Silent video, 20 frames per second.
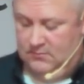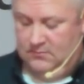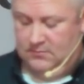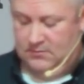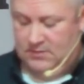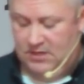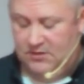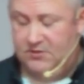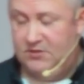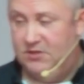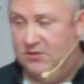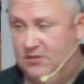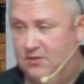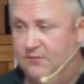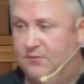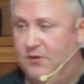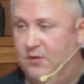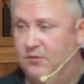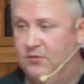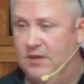Here's just a
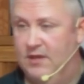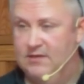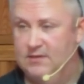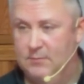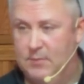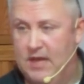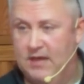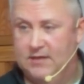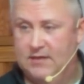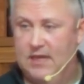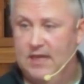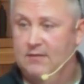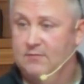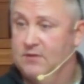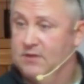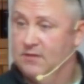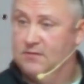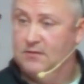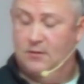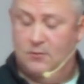few things about
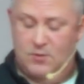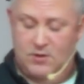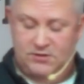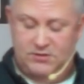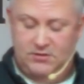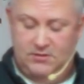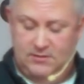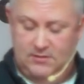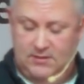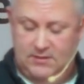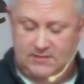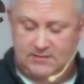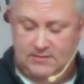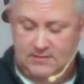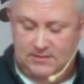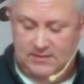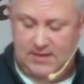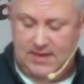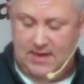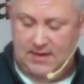David. So I want you to listen
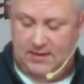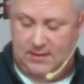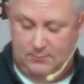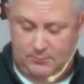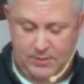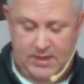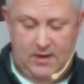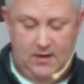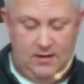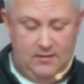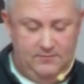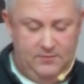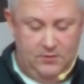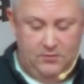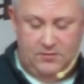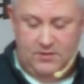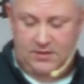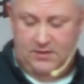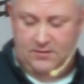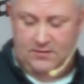and kind of compare if you
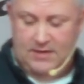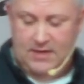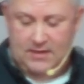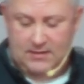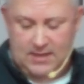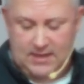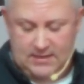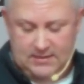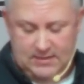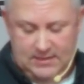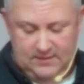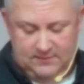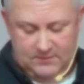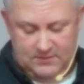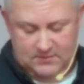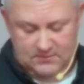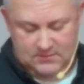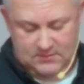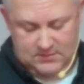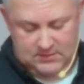think you're not like
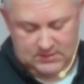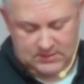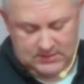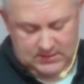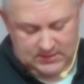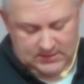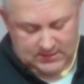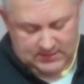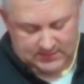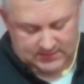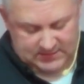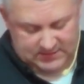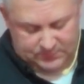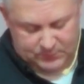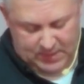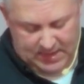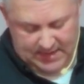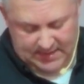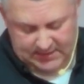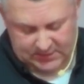David.
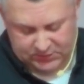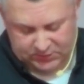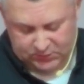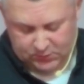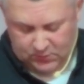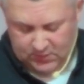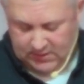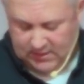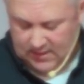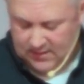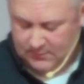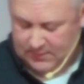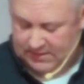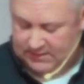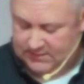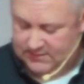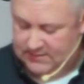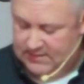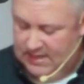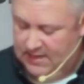Despite his
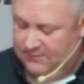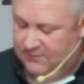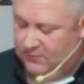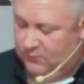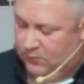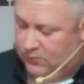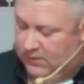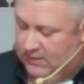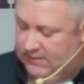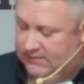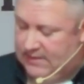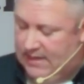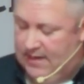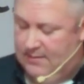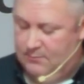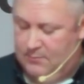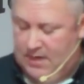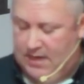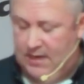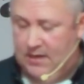shortcomings, David was a
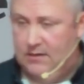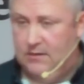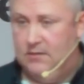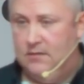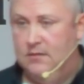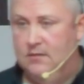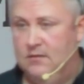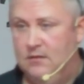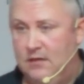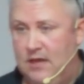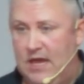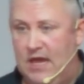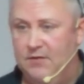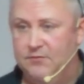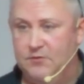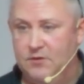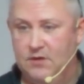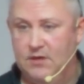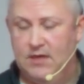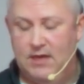man
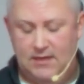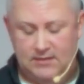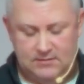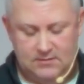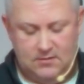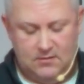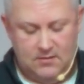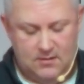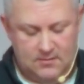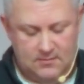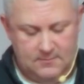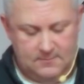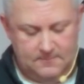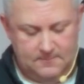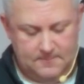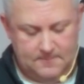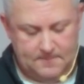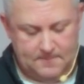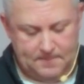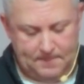after God's heart.
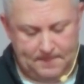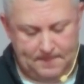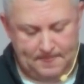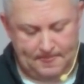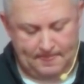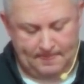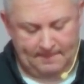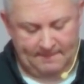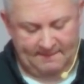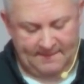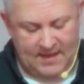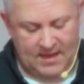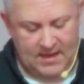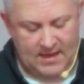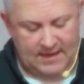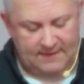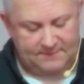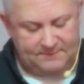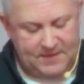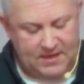
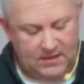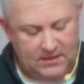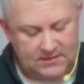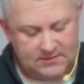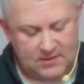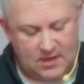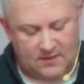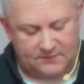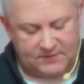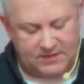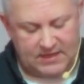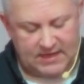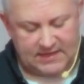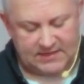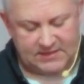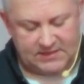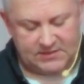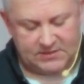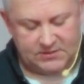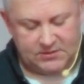He fell as often as
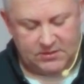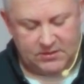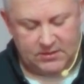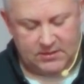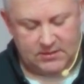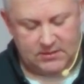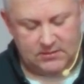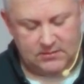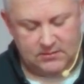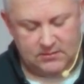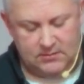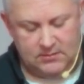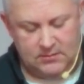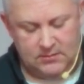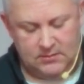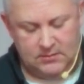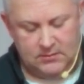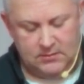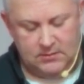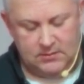he stood,
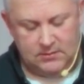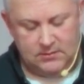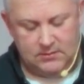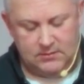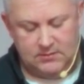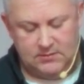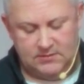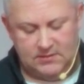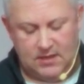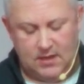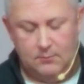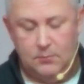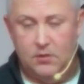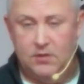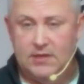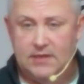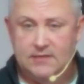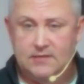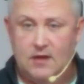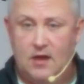
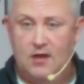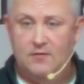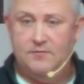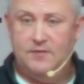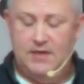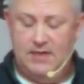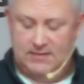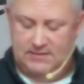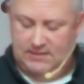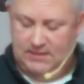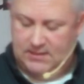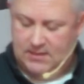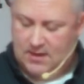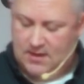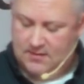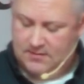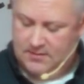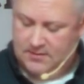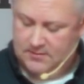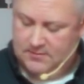stumbled as often as he
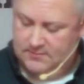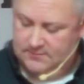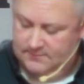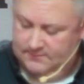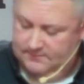conquered,